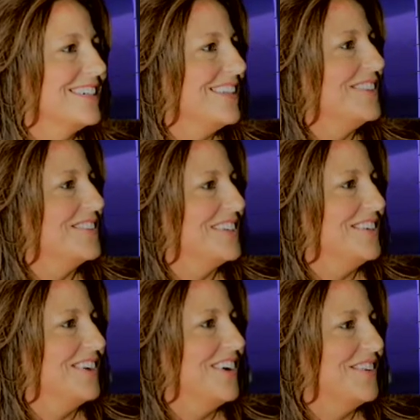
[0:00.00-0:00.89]
you know, that
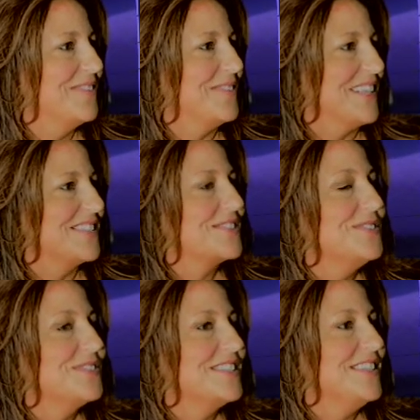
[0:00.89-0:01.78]
you're all from that
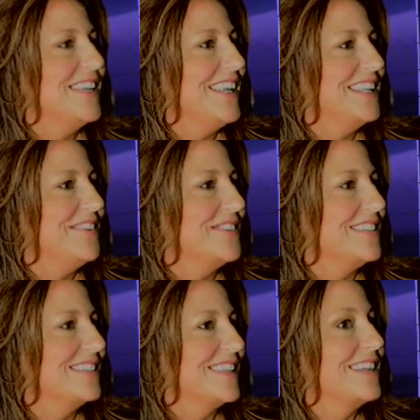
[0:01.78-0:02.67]
school, so you can't
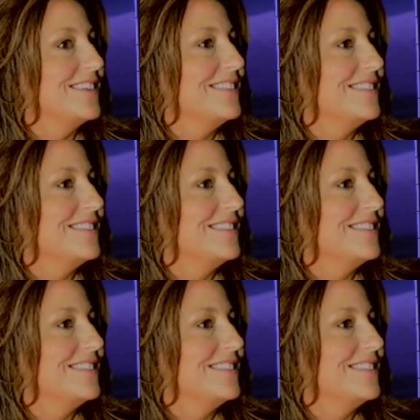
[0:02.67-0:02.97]
even like